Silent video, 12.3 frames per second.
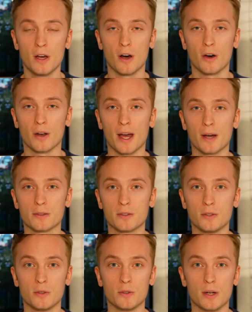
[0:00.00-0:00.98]
on how
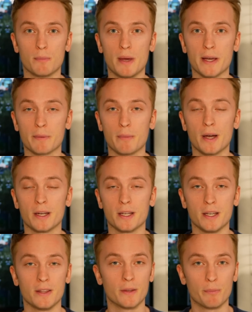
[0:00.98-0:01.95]
to make
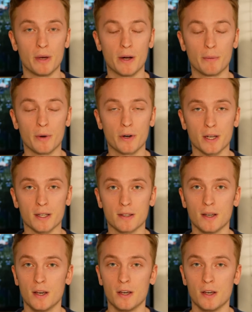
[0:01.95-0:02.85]
money in the bear market.